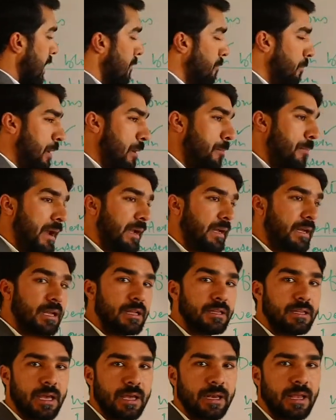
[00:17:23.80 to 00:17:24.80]

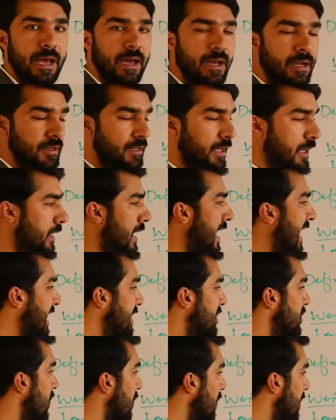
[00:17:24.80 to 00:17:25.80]
implementing their
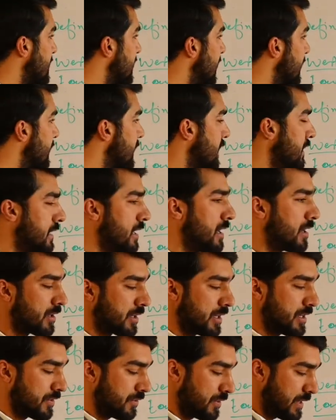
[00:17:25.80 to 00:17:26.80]
ideologies in their
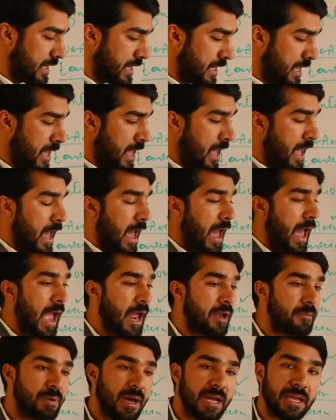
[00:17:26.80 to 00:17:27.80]
country
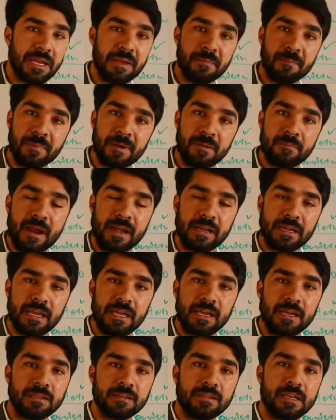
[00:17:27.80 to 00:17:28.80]
and by
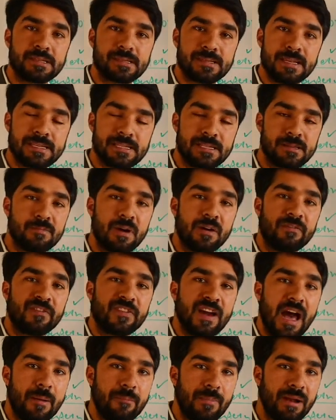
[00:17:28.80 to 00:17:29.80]
implementing the system of
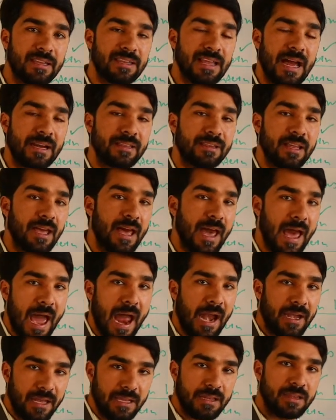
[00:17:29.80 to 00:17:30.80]
government that they
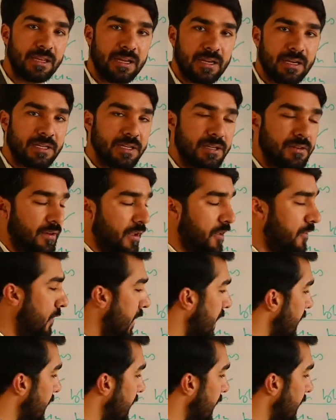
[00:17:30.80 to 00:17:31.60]
had in their countries. For